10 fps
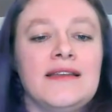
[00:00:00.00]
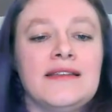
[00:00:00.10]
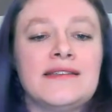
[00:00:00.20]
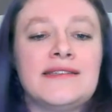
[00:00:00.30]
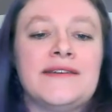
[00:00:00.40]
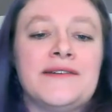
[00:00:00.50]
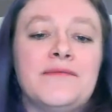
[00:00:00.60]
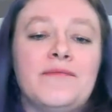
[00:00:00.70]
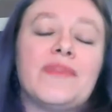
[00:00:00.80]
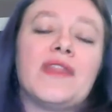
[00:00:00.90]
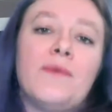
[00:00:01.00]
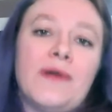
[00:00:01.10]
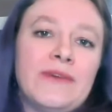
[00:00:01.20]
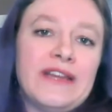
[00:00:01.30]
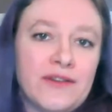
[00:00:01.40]
So
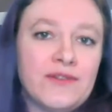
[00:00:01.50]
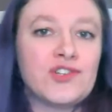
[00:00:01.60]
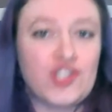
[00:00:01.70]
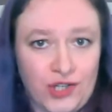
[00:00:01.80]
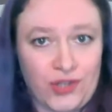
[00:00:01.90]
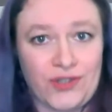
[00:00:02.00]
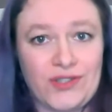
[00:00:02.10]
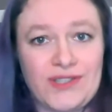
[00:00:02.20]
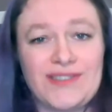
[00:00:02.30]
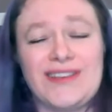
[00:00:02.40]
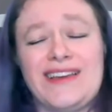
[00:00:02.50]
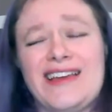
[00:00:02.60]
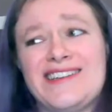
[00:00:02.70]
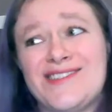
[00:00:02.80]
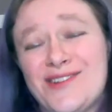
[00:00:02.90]
when we use shoulds, it
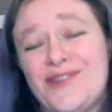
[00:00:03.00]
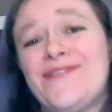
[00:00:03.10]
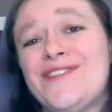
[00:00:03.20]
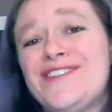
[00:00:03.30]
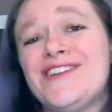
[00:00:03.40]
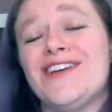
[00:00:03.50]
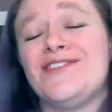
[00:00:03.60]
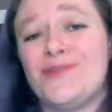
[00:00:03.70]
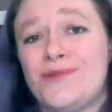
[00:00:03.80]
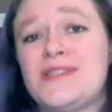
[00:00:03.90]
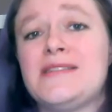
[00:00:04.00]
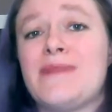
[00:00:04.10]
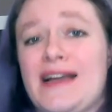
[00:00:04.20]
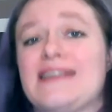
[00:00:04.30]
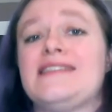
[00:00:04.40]
is often an
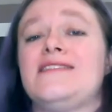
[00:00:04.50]
automatic